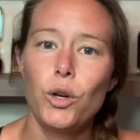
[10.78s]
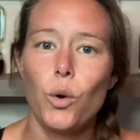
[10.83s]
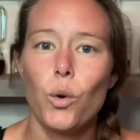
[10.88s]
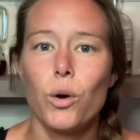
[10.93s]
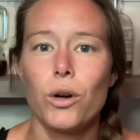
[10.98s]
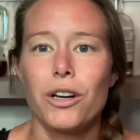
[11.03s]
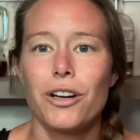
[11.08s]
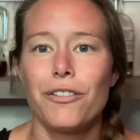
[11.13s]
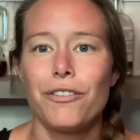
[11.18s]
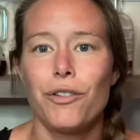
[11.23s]

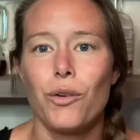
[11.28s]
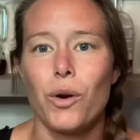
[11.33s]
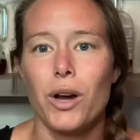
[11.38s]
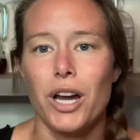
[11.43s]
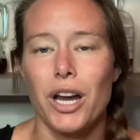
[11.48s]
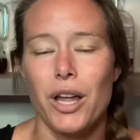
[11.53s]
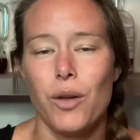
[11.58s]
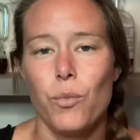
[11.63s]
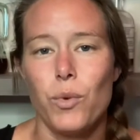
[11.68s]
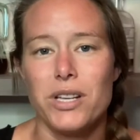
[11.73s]
order for
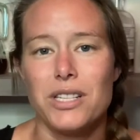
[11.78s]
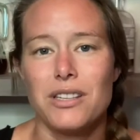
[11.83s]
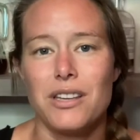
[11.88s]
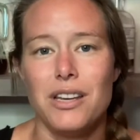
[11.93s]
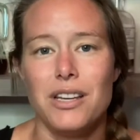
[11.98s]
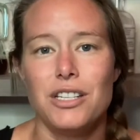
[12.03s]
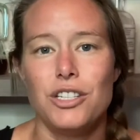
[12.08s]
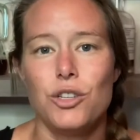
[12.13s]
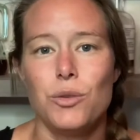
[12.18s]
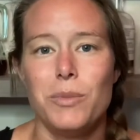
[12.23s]
a
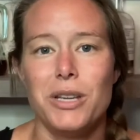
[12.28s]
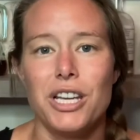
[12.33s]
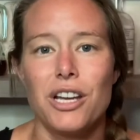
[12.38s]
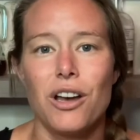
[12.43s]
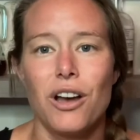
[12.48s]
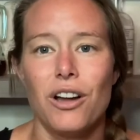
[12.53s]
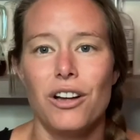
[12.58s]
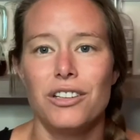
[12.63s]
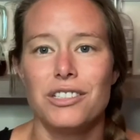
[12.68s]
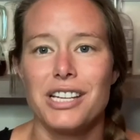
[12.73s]
whiskey to be
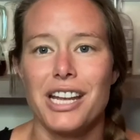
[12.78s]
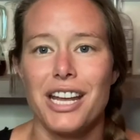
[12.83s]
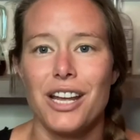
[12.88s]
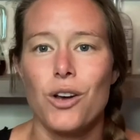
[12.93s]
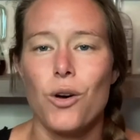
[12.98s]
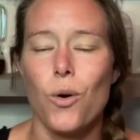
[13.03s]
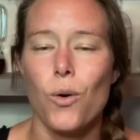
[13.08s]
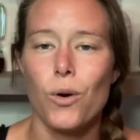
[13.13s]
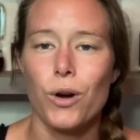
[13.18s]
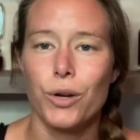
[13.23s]
called a
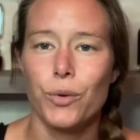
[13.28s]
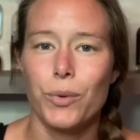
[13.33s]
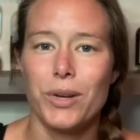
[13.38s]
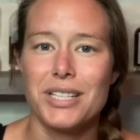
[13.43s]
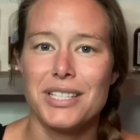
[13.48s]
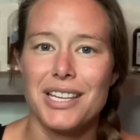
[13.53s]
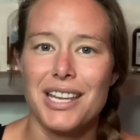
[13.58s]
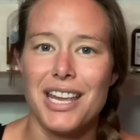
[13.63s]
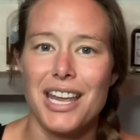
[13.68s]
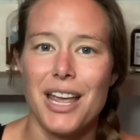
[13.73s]
corn
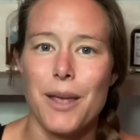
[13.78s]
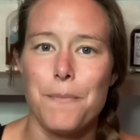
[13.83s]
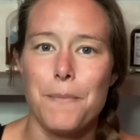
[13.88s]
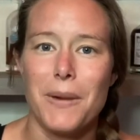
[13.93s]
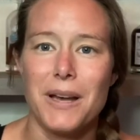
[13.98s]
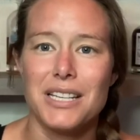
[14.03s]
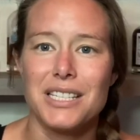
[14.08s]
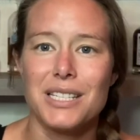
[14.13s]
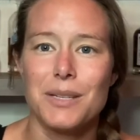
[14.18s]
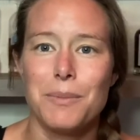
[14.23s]
whiskey, it
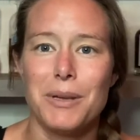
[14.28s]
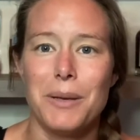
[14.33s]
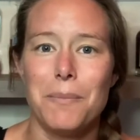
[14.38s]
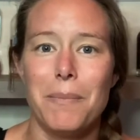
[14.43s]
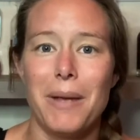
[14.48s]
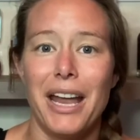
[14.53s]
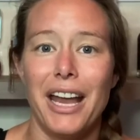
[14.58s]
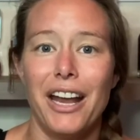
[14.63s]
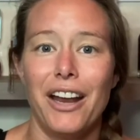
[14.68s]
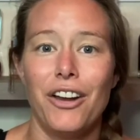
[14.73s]
must be
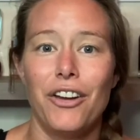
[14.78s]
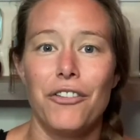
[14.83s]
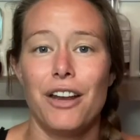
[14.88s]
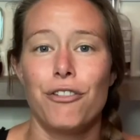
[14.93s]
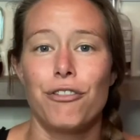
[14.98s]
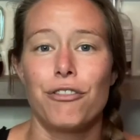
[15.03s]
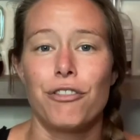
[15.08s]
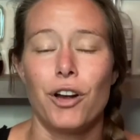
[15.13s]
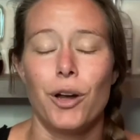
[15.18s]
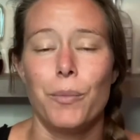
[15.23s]

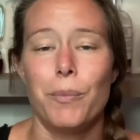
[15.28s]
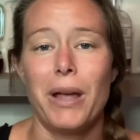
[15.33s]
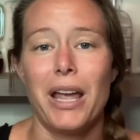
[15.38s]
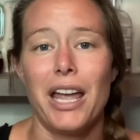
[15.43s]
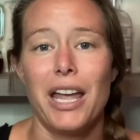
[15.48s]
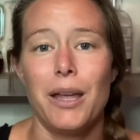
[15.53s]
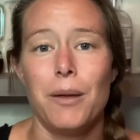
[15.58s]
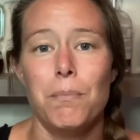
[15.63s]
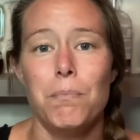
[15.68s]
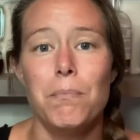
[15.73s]
made from
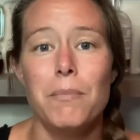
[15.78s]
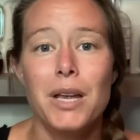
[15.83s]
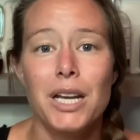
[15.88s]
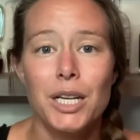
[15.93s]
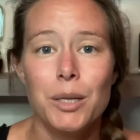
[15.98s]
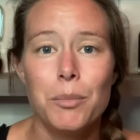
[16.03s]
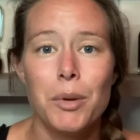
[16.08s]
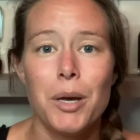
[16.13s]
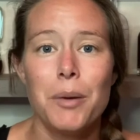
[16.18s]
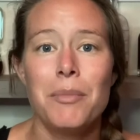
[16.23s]
a
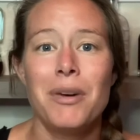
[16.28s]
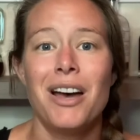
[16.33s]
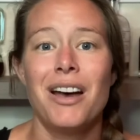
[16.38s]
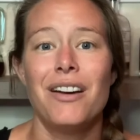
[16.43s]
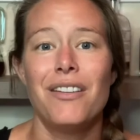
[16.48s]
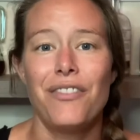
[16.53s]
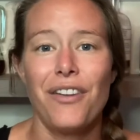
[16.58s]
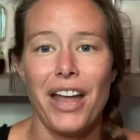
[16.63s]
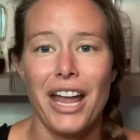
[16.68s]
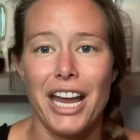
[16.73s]
minimum
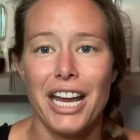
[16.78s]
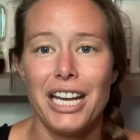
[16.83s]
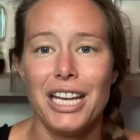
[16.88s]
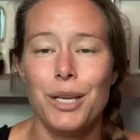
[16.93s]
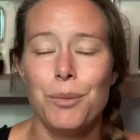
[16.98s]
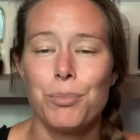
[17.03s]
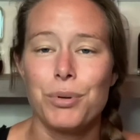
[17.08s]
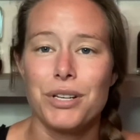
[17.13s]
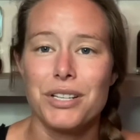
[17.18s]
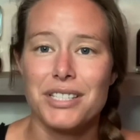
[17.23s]
of
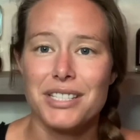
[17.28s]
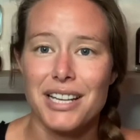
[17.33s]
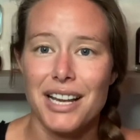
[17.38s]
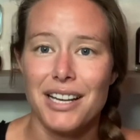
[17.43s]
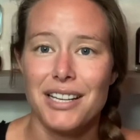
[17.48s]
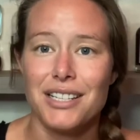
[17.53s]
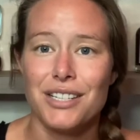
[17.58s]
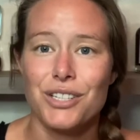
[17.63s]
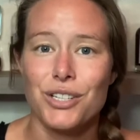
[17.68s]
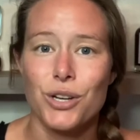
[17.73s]

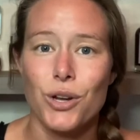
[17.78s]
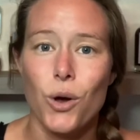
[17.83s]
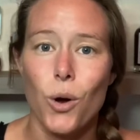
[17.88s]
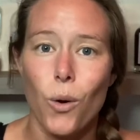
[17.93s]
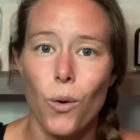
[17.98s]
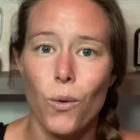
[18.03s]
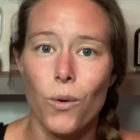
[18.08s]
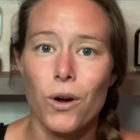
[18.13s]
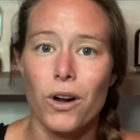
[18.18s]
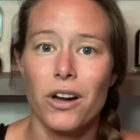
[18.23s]
80%
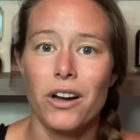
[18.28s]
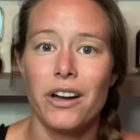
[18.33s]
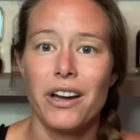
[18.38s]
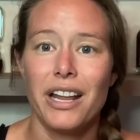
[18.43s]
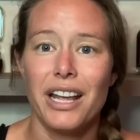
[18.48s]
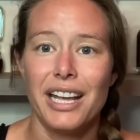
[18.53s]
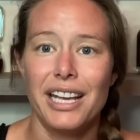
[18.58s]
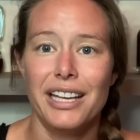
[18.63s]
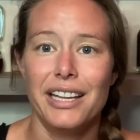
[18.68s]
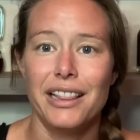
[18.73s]
corn
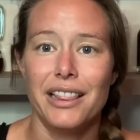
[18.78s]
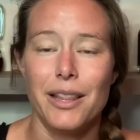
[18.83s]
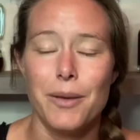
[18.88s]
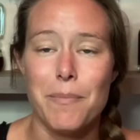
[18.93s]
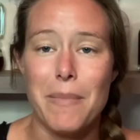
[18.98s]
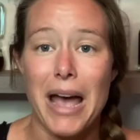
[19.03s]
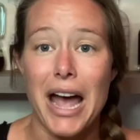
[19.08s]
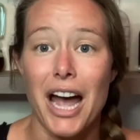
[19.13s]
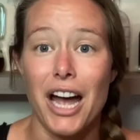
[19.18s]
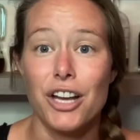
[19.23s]
in the
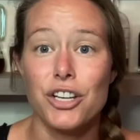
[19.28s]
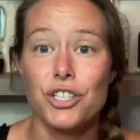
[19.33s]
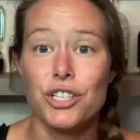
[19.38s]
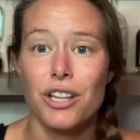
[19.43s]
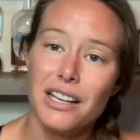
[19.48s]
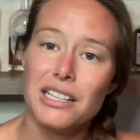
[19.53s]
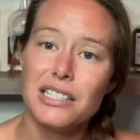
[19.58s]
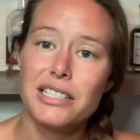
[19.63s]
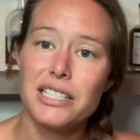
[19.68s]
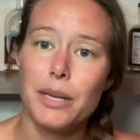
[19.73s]
mash.
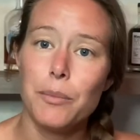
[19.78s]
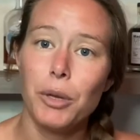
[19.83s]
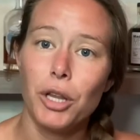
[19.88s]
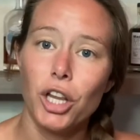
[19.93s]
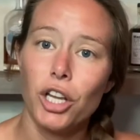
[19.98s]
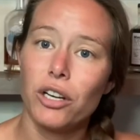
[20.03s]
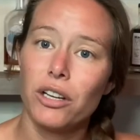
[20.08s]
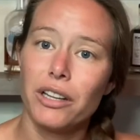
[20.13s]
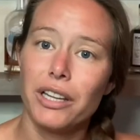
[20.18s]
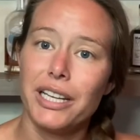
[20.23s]

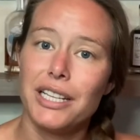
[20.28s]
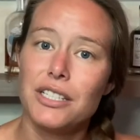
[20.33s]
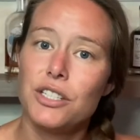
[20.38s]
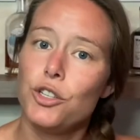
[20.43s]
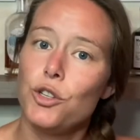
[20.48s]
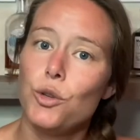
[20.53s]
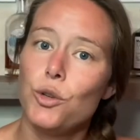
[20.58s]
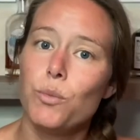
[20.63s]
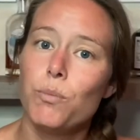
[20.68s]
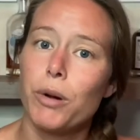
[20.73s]
Similarly
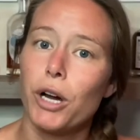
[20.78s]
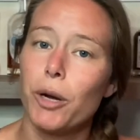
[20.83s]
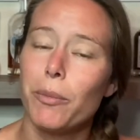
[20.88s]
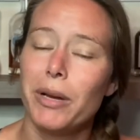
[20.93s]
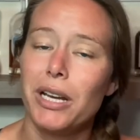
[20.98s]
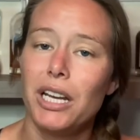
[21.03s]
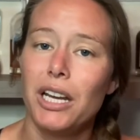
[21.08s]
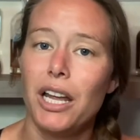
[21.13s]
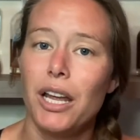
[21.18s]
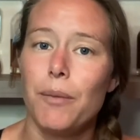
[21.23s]
to
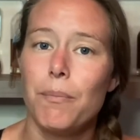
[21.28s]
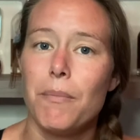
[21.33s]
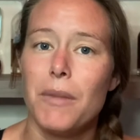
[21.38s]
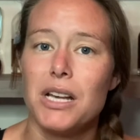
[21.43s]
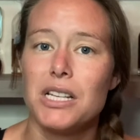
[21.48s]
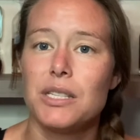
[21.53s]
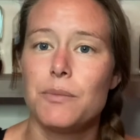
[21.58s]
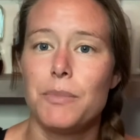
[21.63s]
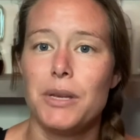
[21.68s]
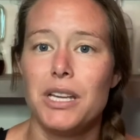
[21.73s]
bourbon, it
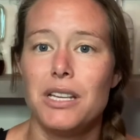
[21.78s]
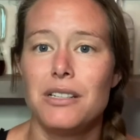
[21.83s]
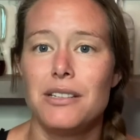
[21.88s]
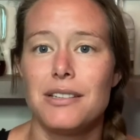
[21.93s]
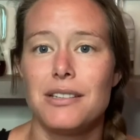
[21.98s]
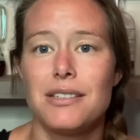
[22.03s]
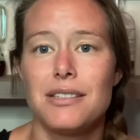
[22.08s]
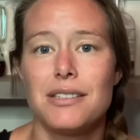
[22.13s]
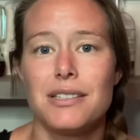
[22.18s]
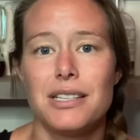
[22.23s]
must be
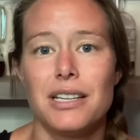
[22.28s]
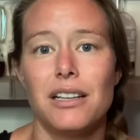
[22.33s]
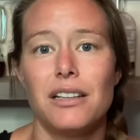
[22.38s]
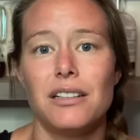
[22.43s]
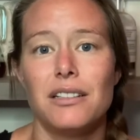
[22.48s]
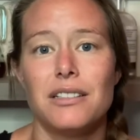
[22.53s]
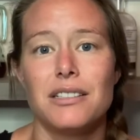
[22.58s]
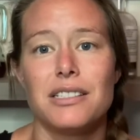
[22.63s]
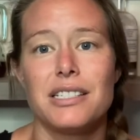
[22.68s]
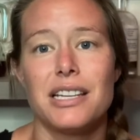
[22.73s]

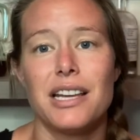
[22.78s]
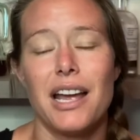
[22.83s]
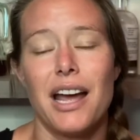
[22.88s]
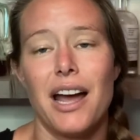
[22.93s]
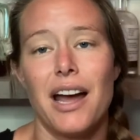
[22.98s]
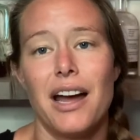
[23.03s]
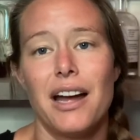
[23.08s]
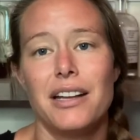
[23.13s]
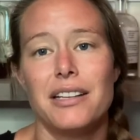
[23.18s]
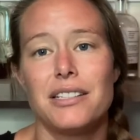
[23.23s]
distilled
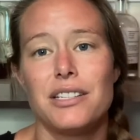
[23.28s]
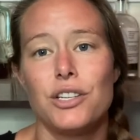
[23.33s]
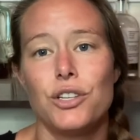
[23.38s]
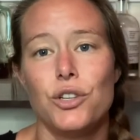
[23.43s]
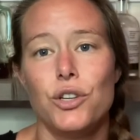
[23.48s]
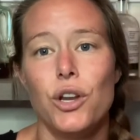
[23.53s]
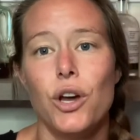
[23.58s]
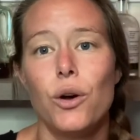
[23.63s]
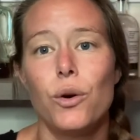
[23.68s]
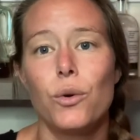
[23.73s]
at
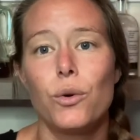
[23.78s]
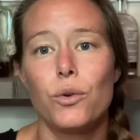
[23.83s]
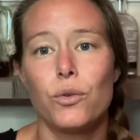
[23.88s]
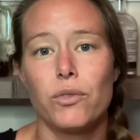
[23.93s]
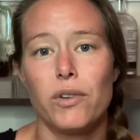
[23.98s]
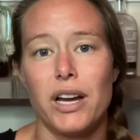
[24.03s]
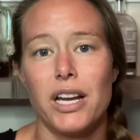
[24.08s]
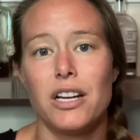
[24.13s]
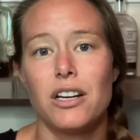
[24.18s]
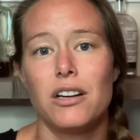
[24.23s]
no
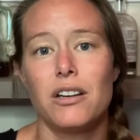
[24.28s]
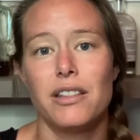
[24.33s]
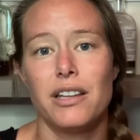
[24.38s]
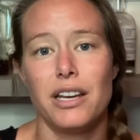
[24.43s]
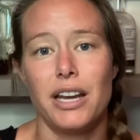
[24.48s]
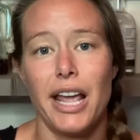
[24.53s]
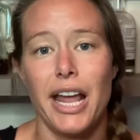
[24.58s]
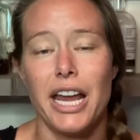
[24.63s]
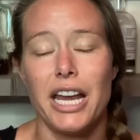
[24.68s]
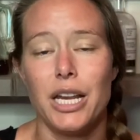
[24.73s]
greater
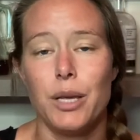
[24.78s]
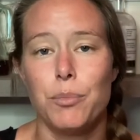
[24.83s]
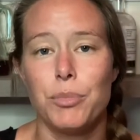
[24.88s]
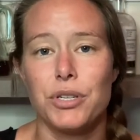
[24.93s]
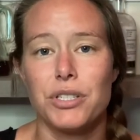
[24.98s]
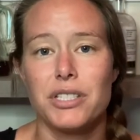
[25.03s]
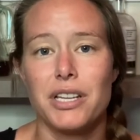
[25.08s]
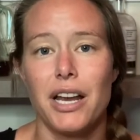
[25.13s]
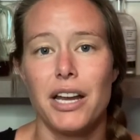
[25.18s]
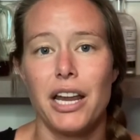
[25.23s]
than 80%
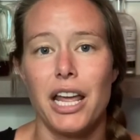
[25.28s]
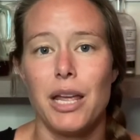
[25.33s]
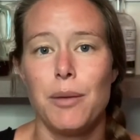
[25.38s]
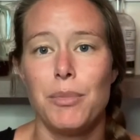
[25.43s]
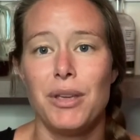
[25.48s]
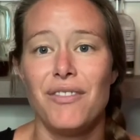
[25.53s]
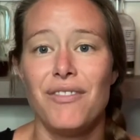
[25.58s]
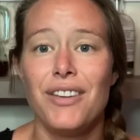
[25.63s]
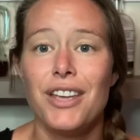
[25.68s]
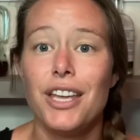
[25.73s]

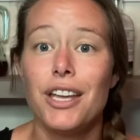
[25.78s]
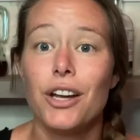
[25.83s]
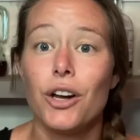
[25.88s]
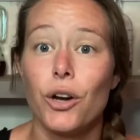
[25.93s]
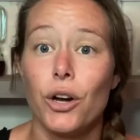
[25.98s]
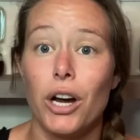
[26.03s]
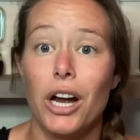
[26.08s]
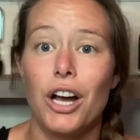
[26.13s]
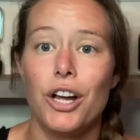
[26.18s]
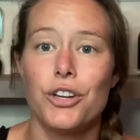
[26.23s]
ABV
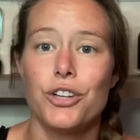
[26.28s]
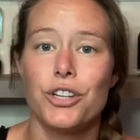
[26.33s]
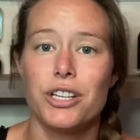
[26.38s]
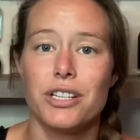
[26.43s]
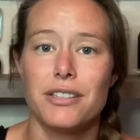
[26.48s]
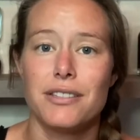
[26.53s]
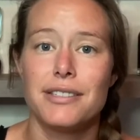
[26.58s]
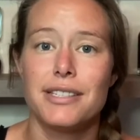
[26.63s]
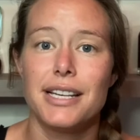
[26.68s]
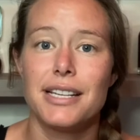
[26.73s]
or
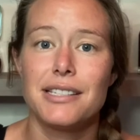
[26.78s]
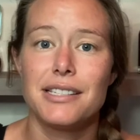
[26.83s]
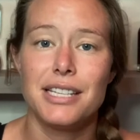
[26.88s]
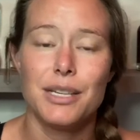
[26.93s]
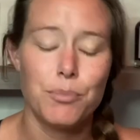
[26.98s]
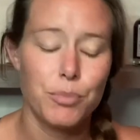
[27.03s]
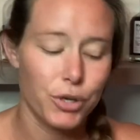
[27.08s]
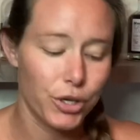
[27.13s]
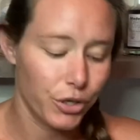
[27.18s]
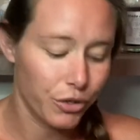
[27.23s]
160
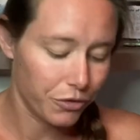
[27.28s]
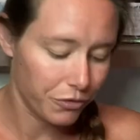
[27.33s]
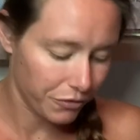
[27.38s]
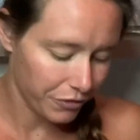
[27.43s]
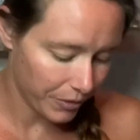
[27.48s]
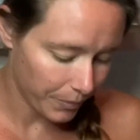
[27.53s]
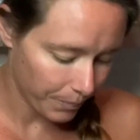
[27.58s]
proof.